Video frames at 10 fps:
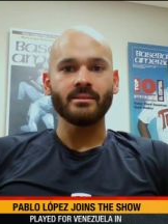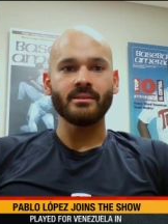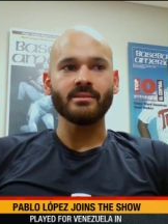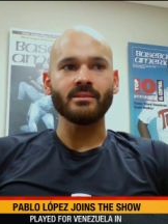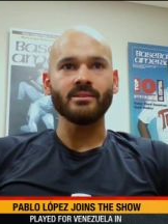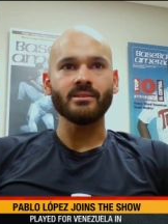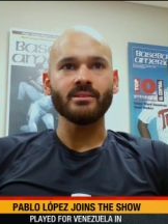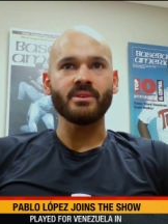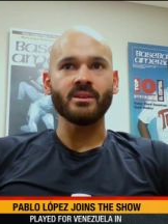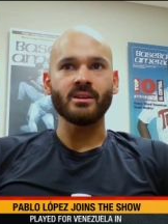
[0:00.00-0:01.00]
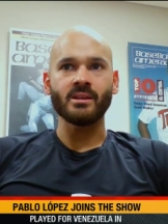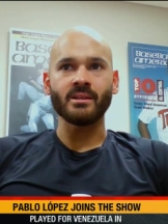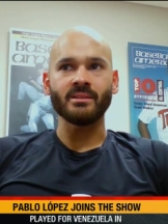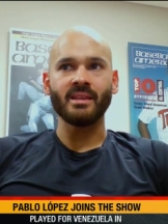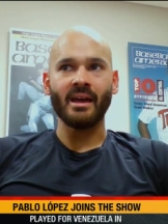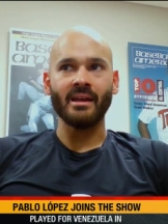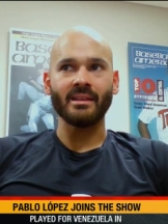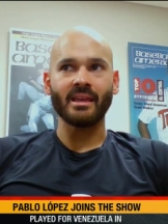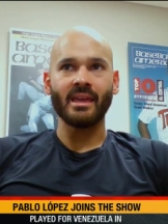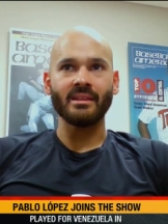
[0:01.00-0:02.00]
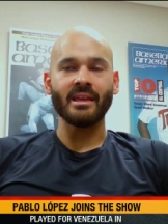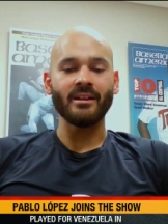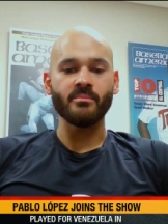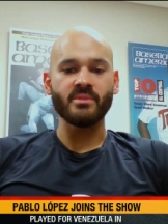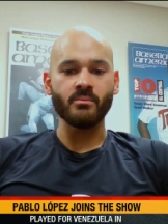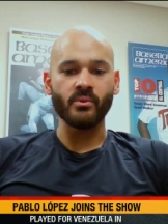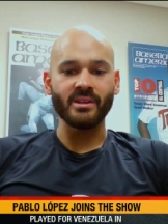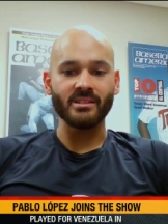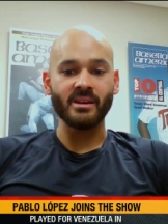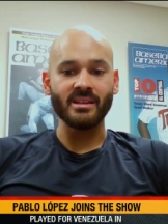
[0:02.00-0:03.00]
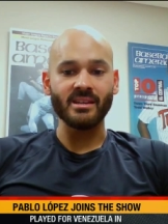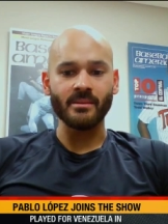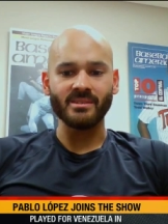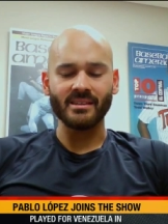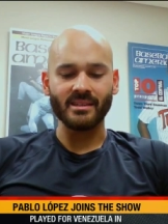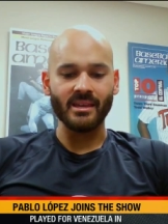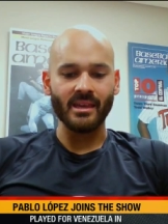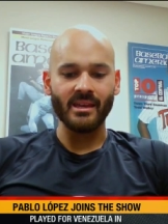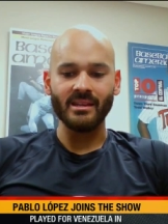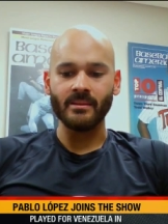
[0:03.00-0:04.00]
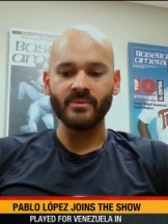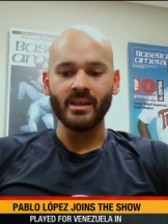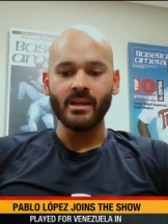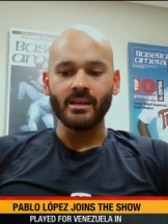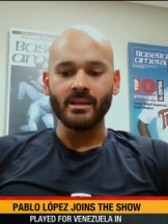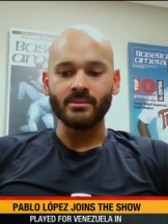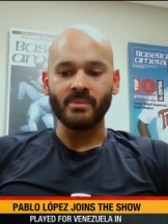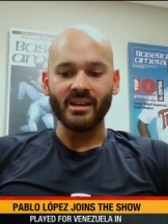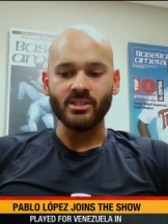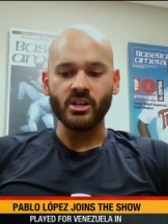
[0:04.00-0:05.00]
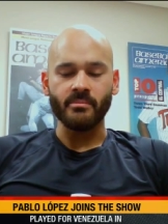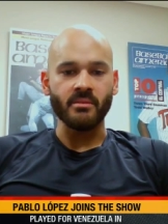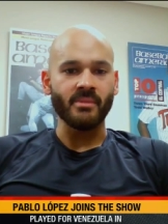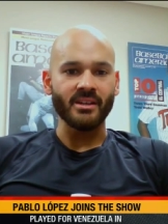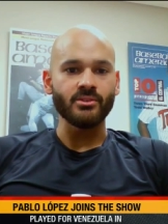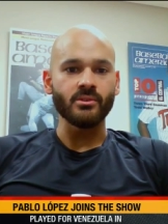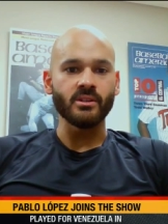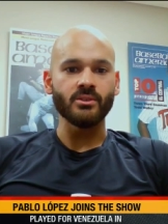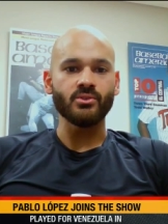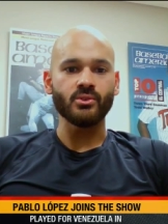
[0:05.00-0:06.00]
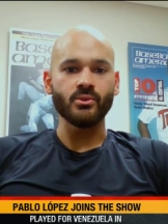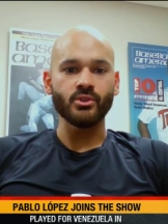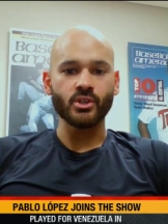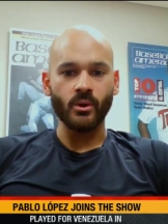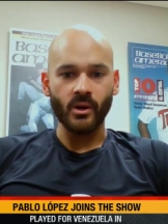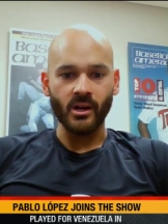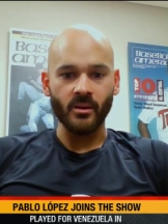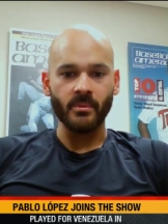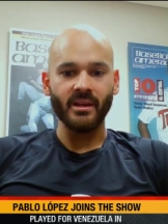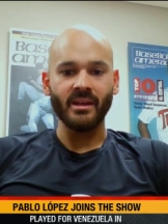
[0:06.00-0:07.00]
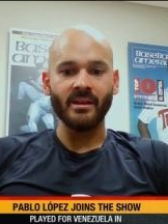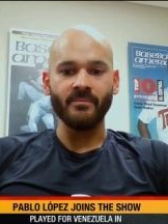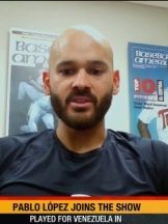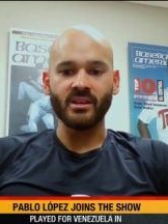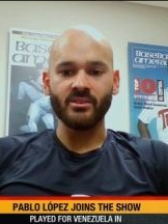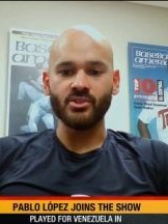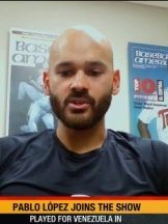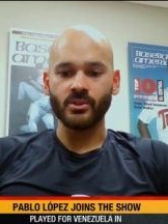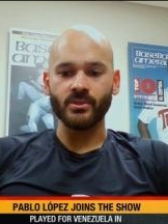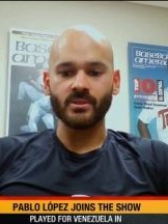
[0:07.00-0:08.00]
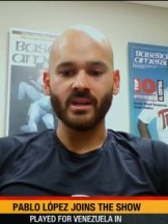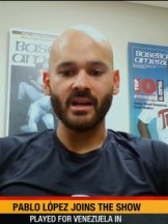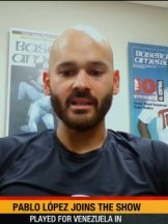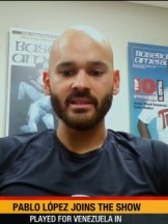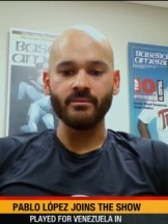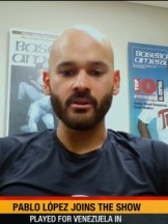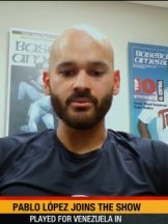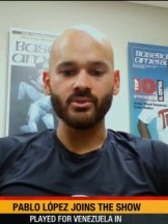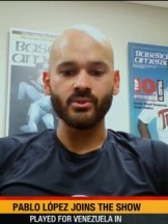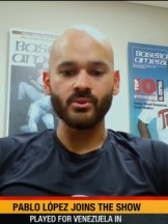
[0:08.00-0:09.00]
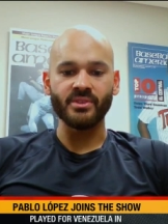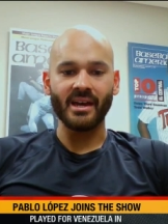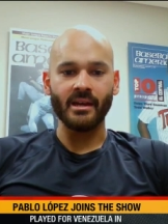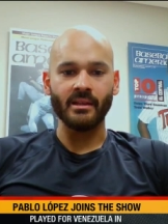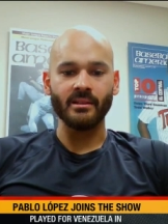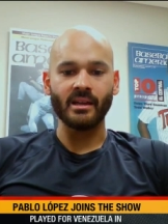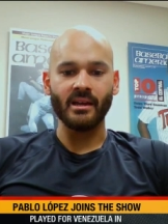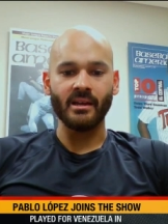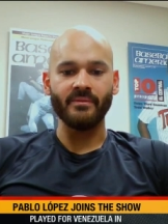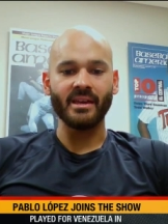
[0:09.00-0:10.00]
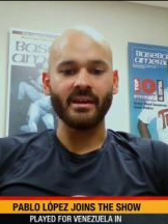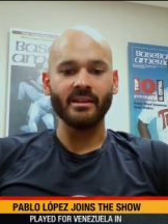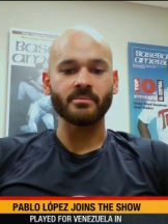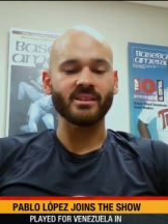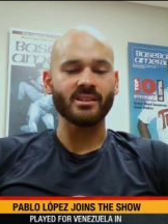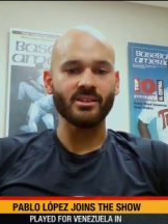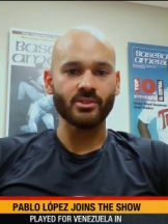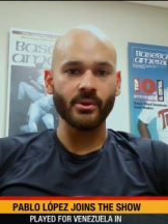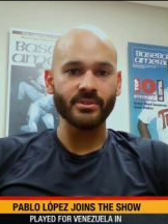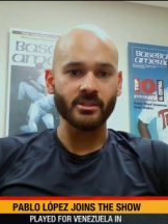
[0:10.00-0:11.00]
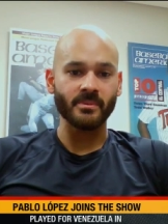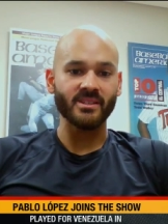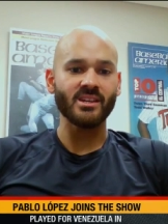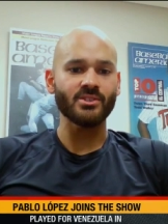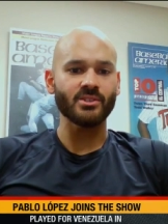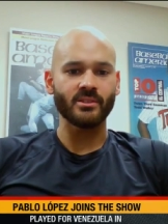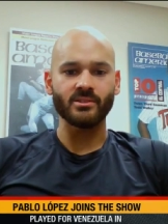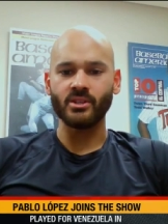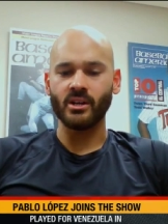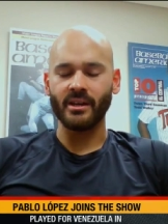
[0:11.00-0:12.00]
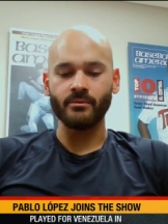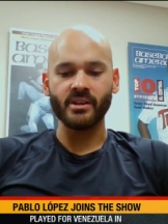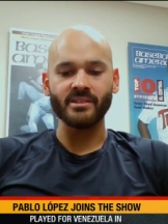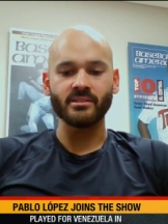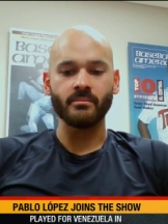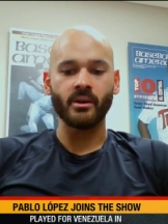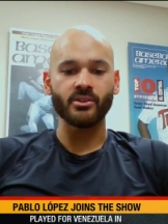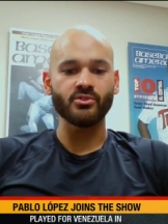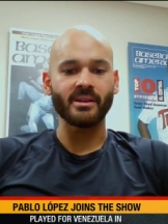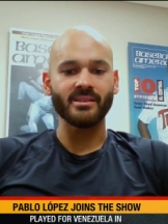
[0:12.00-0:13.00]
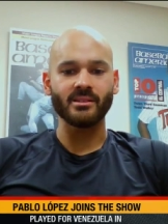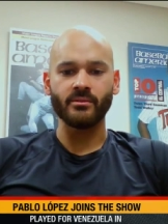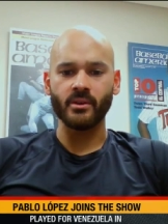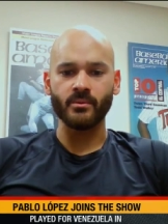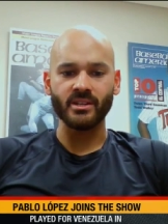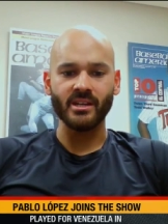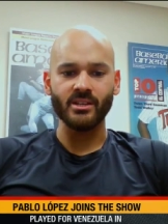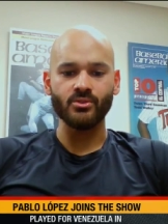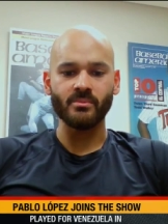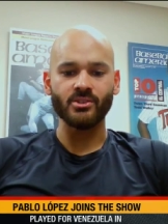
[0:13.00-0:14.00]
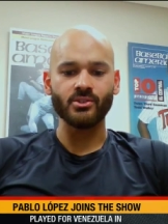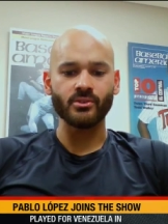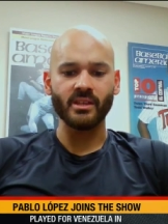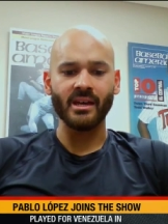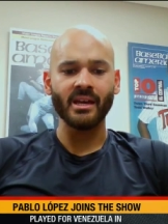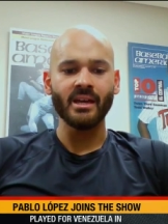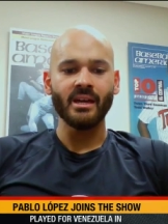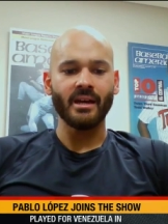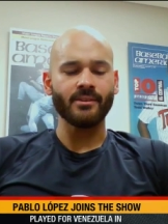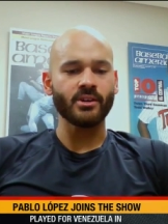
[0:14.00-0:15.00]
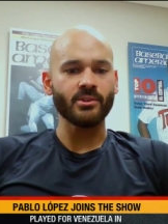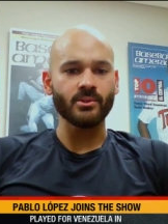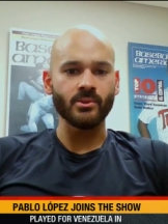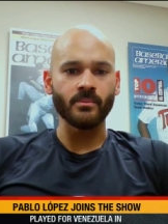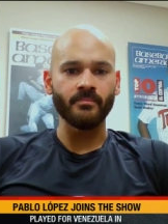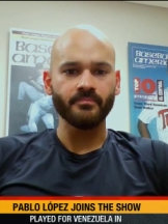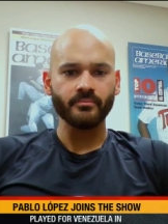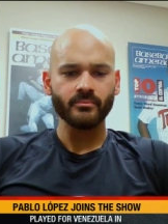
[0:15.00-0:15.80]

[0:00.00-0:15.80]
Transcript: they see something that can help them win as many games as they can. And it's my job and my duty to show up and then just uh, live up to that um, that expectation, those expectations. You know, I raise the bar to myself every day to make sure that I try to